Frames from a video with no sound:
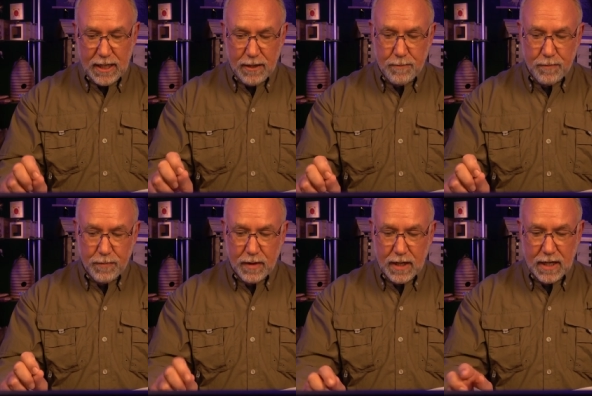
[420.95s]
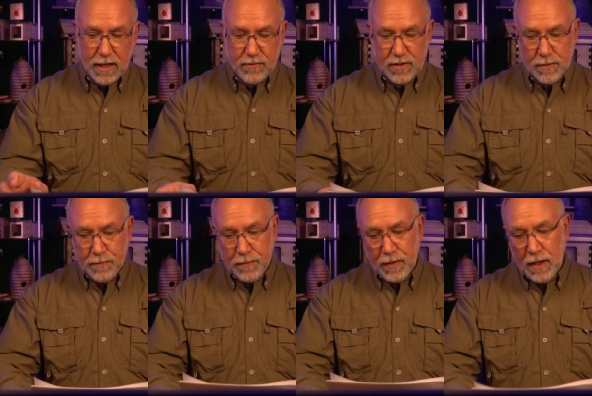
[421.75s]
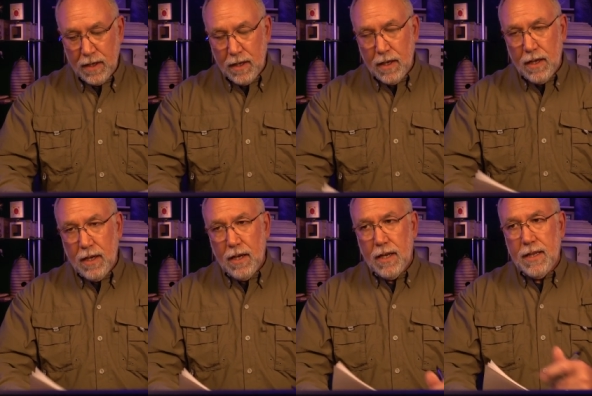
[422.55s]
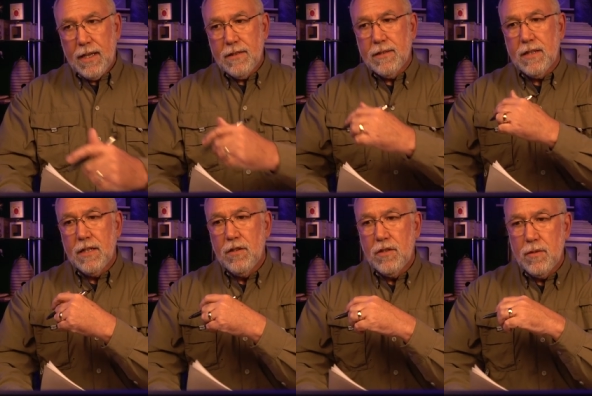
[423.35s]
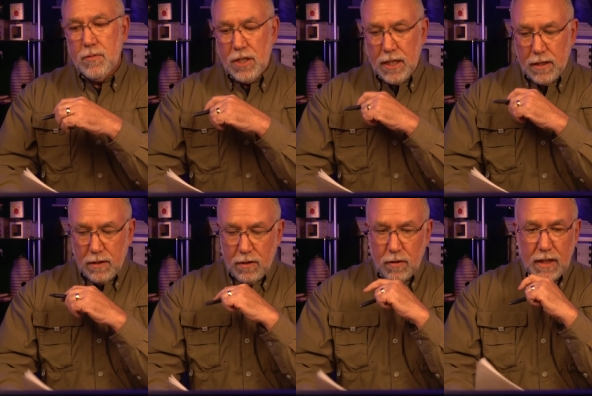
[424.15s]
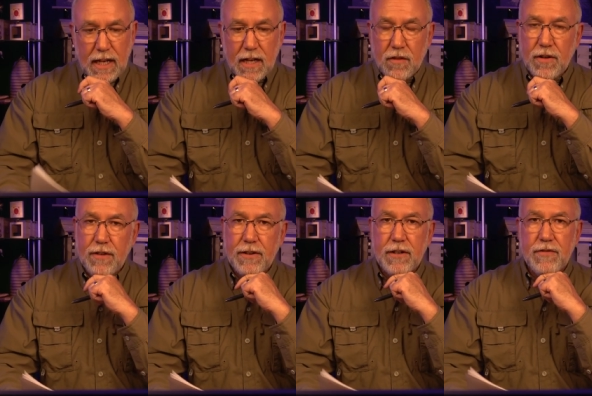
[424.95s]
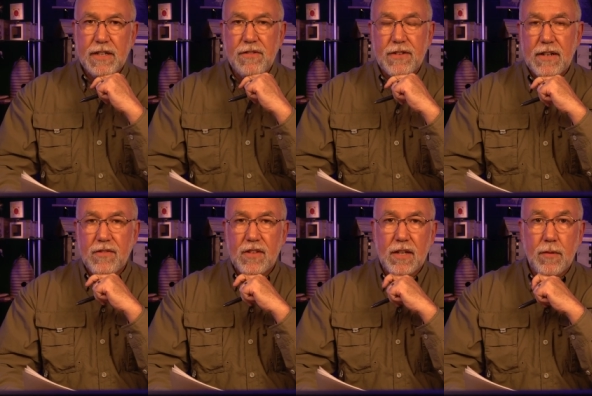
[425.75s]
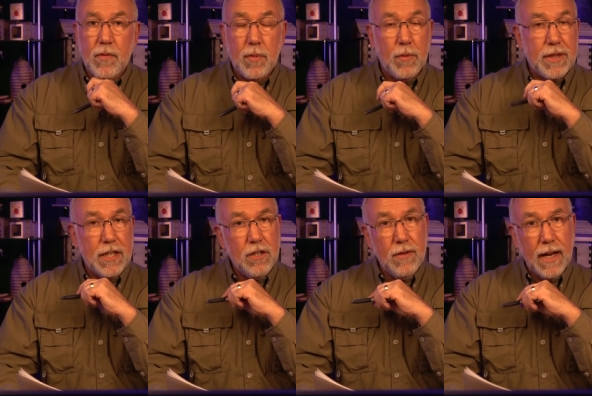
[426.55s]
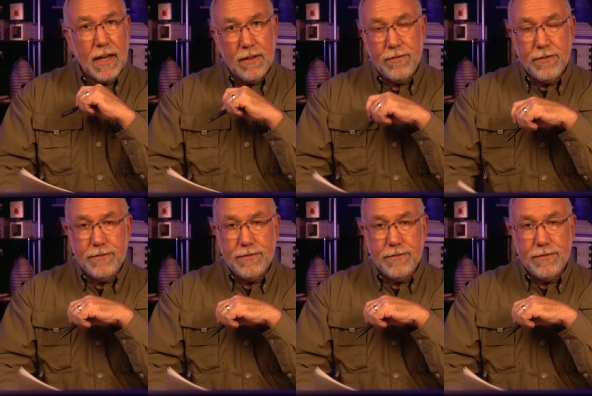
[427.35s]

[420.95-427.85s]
E Hives. And that uh, YouTube channel only has 555 subs, but what they do have